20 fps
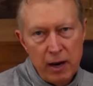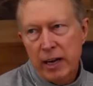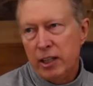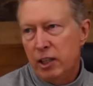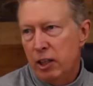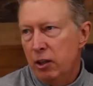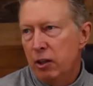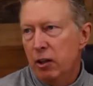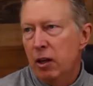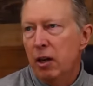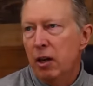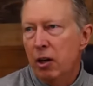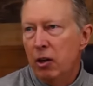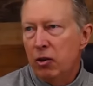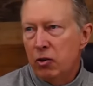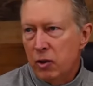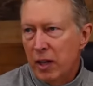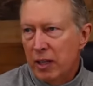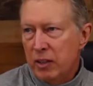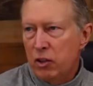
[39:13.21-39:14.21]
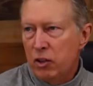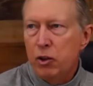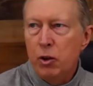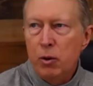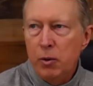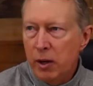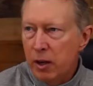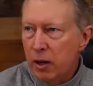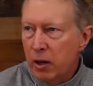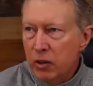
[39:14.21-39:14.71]
Actually, so that's
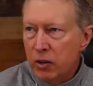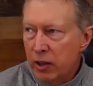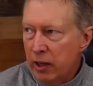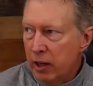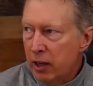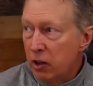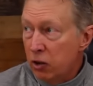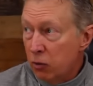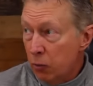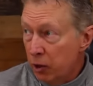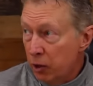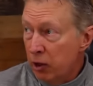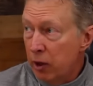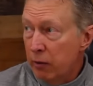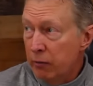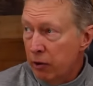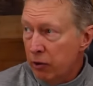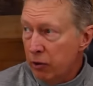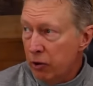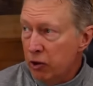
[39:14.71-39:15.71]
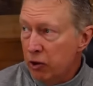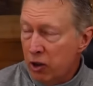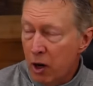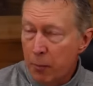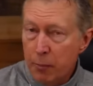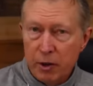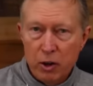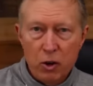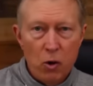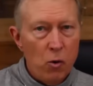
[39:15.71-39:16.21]
2 years in is when you have your third
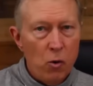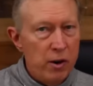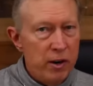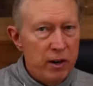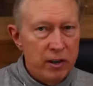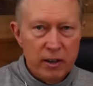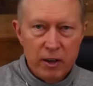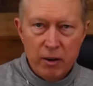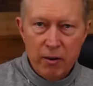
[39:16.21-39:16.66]
trumpet according to